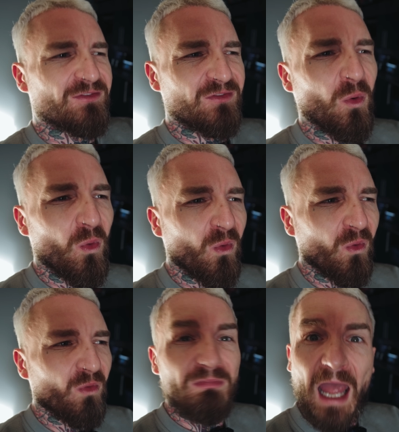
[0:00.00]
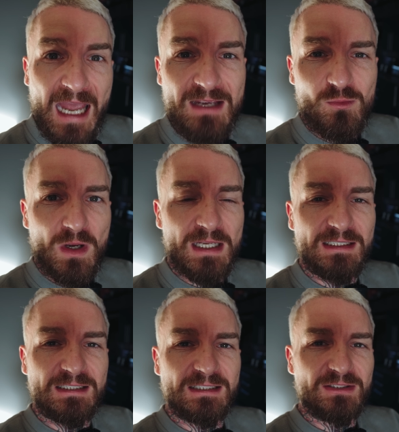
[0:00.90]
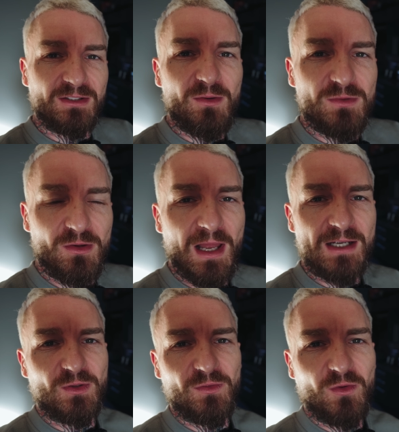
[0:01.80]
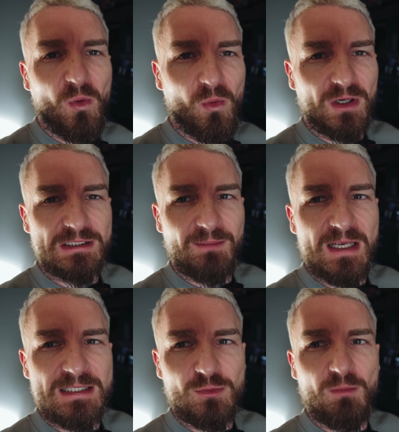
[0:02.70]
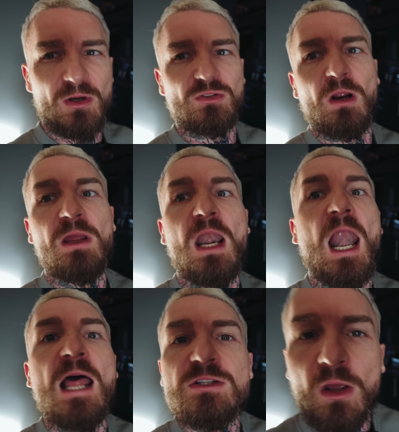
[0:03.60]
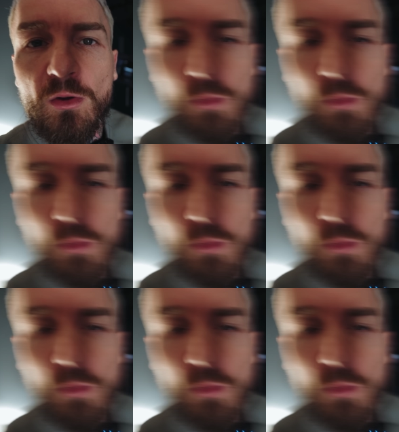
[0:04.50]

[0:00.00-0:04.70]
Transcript: 8 weeks, because I don't do legs on tour because it messes with my drumming. Let's go.